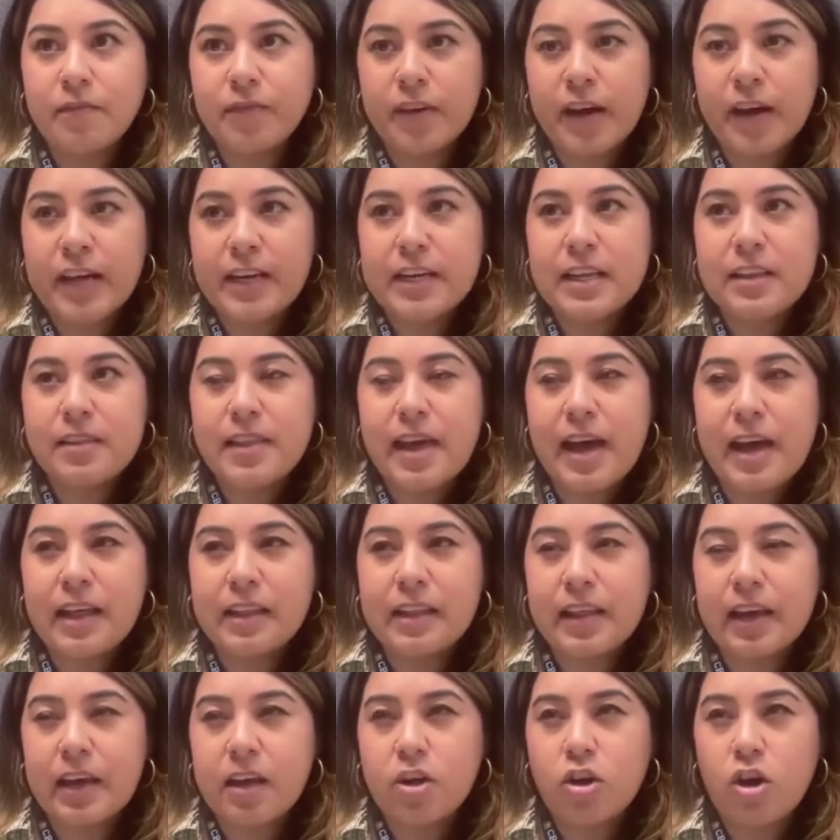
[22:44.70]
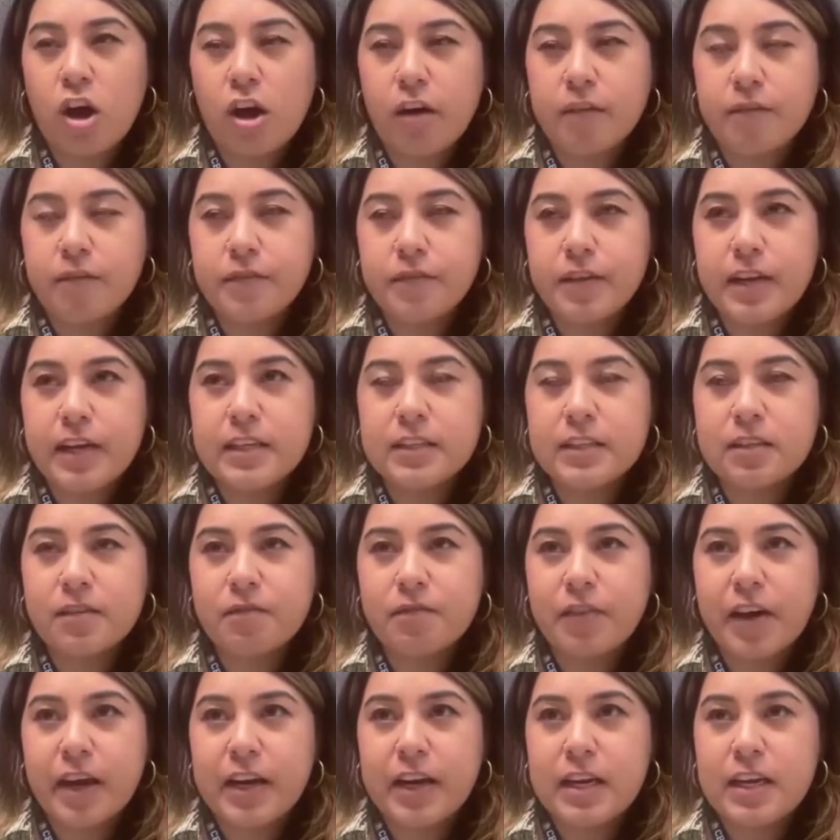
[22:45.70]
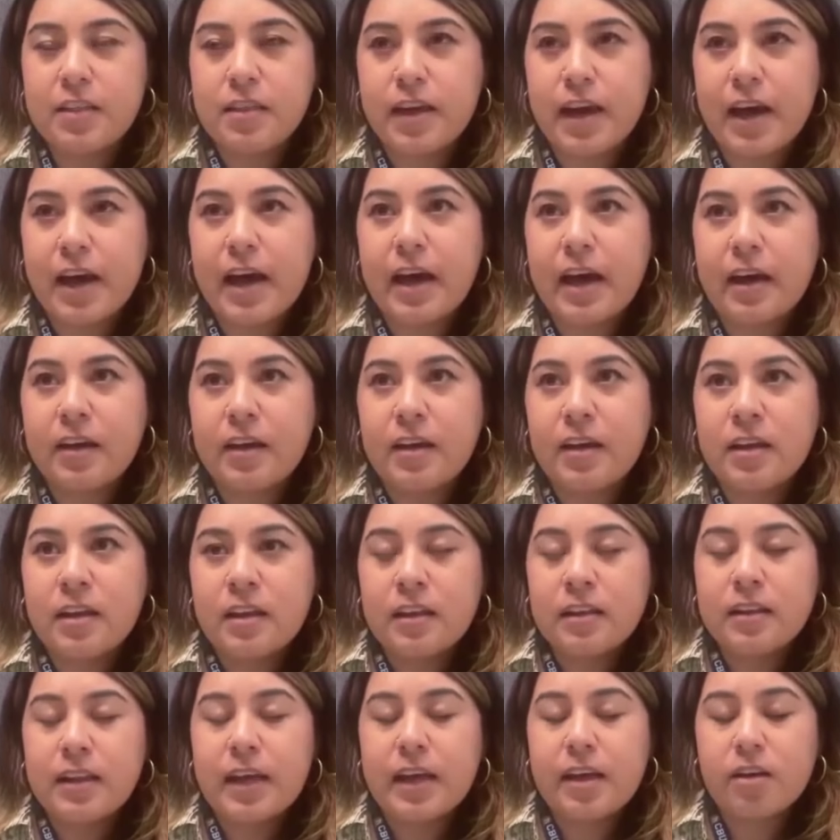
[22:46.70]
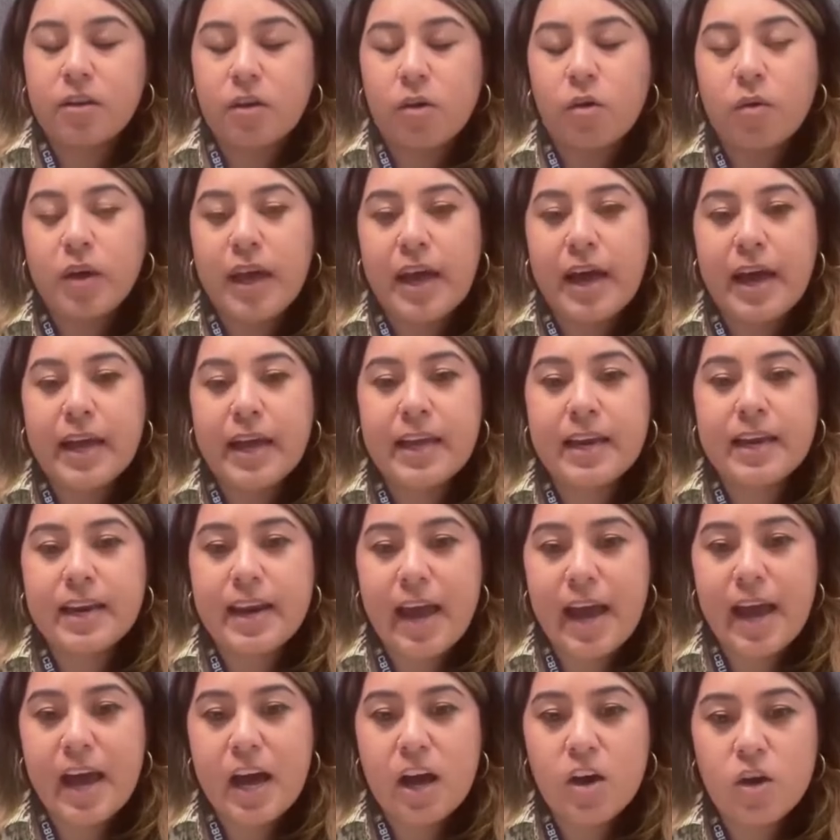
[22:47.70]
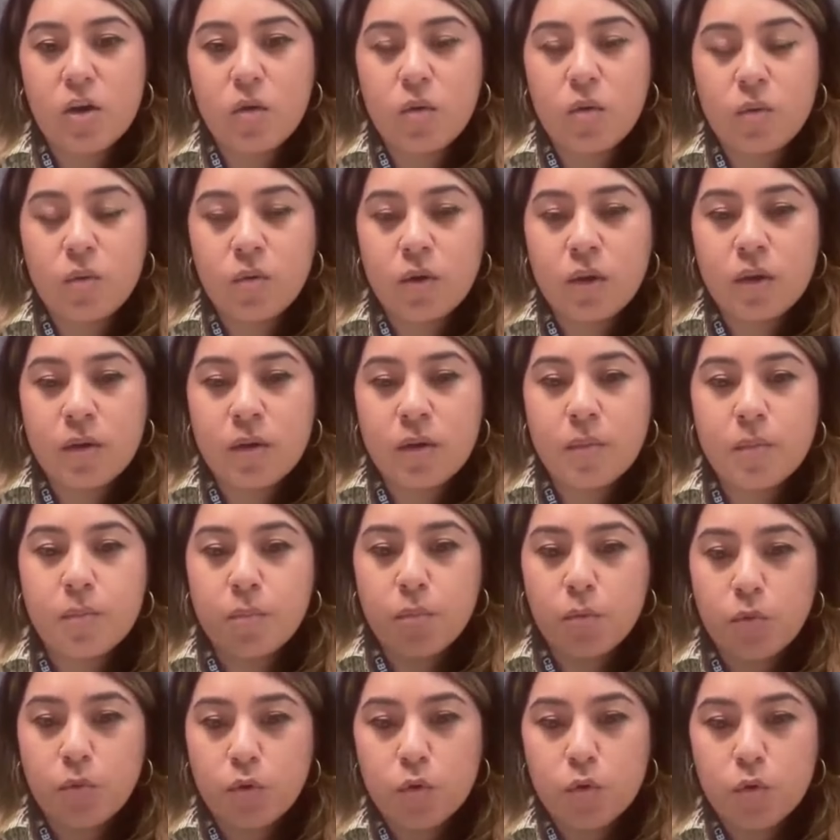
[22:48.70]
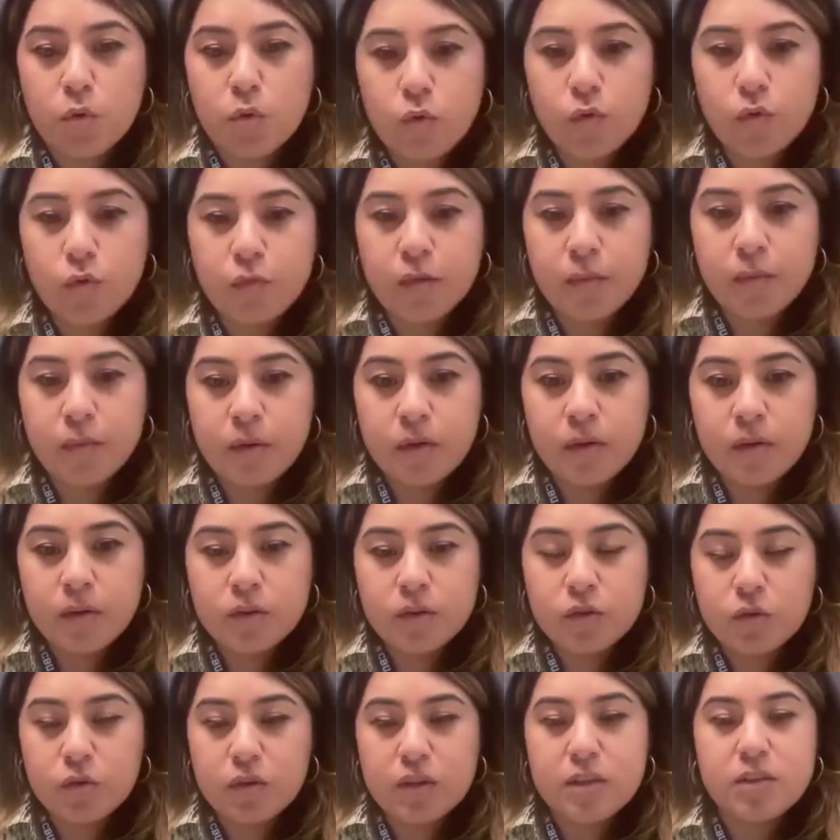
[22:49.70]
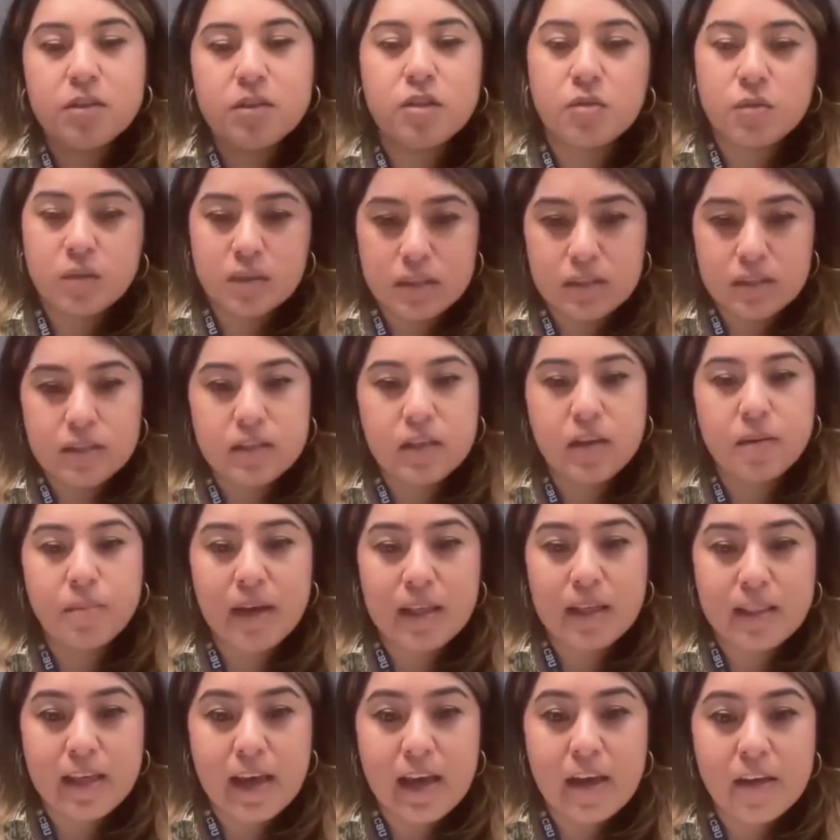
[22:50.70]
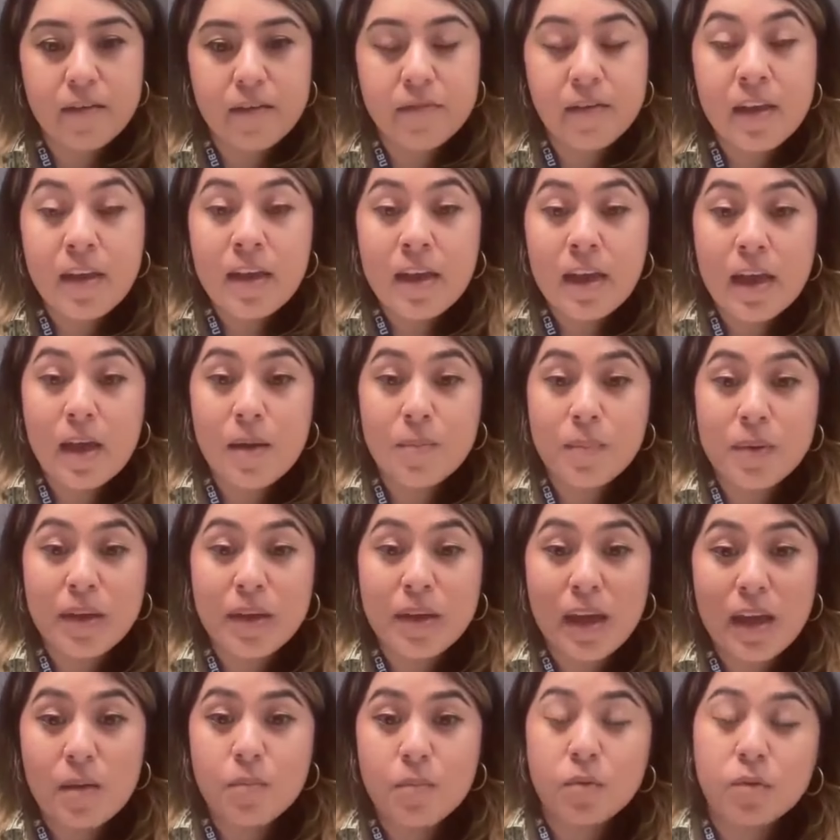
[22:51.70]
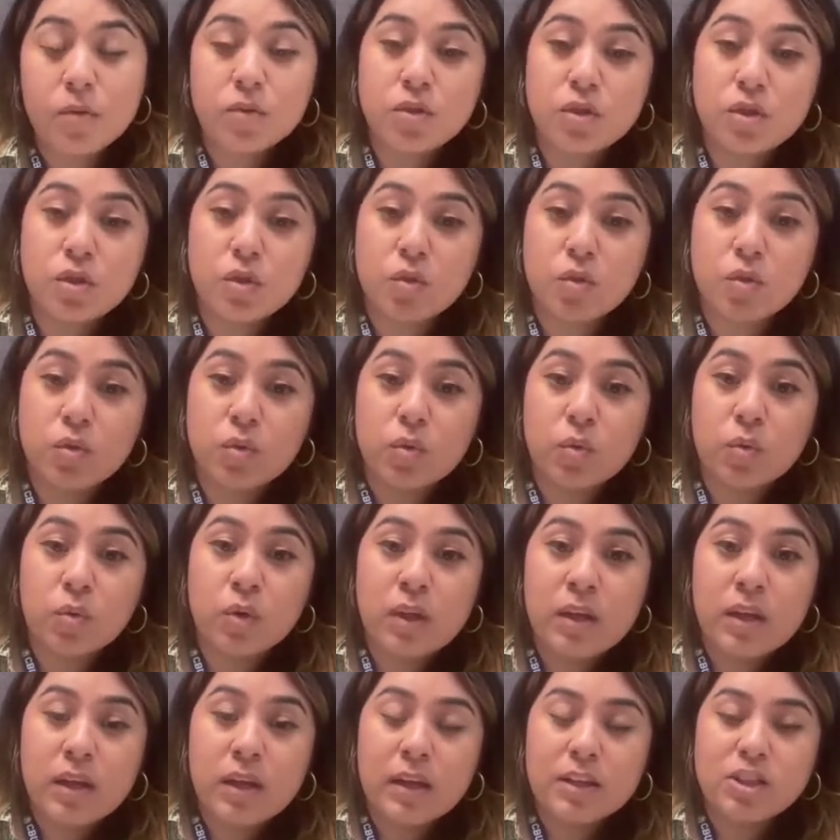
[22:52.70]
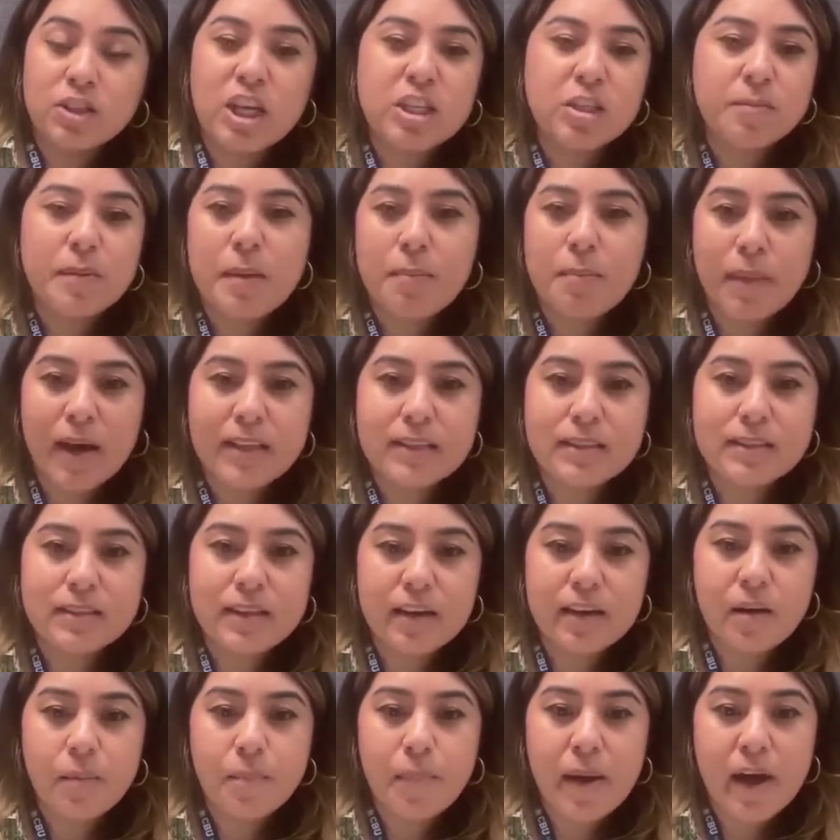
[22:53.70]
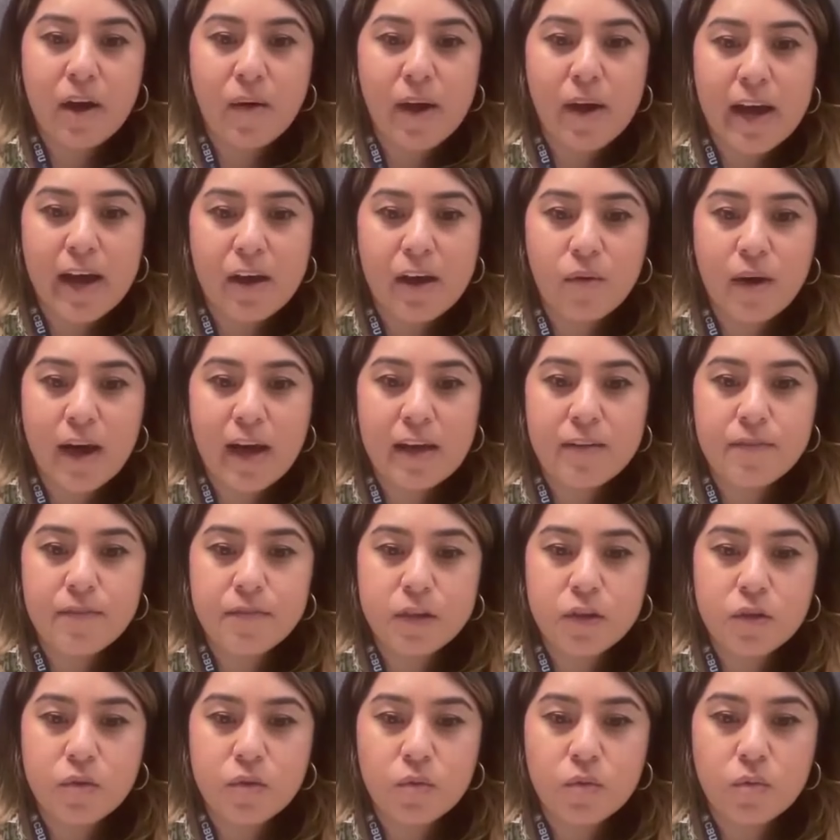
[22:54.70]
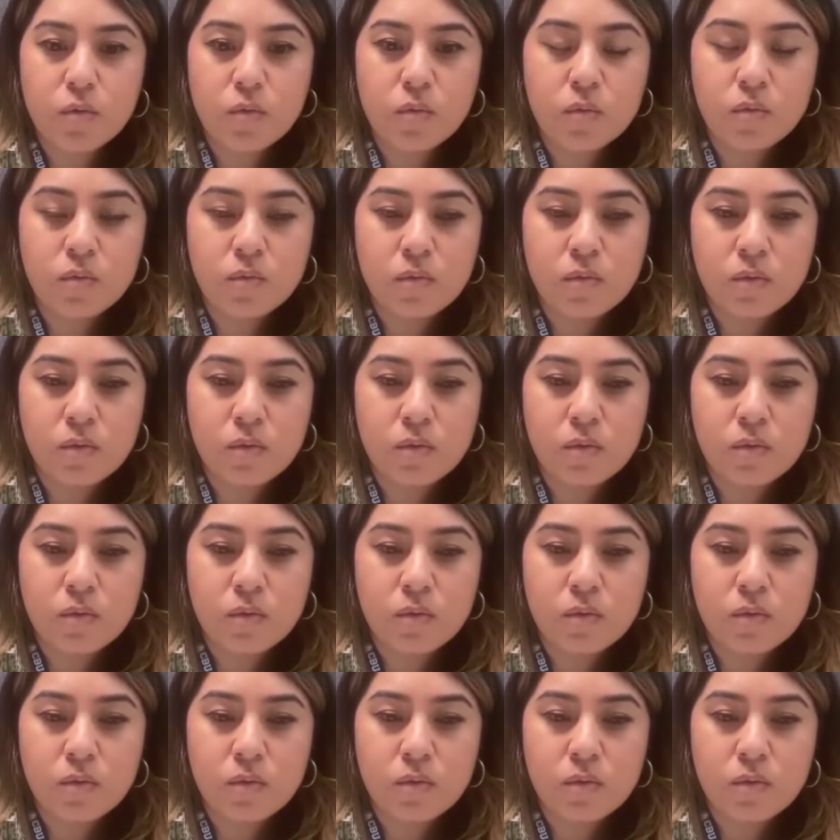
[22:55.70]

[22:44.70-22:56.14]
finding that like confidence and finding that like, okay, I can now move to this new season of my life and be able to change my mindset about how I view